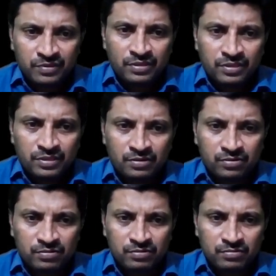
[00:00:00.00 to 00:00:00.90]
Now,
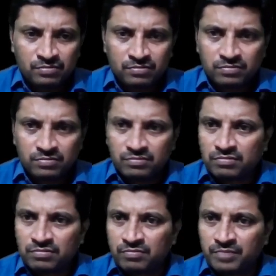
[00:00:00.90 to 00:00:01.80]

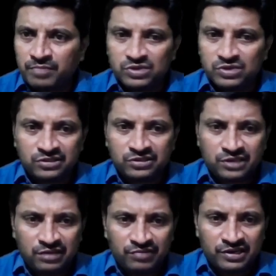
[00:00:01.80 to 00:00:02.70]
by using 3,
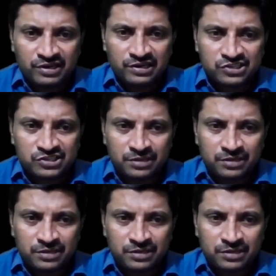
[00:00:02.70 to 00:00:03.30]
we can get C.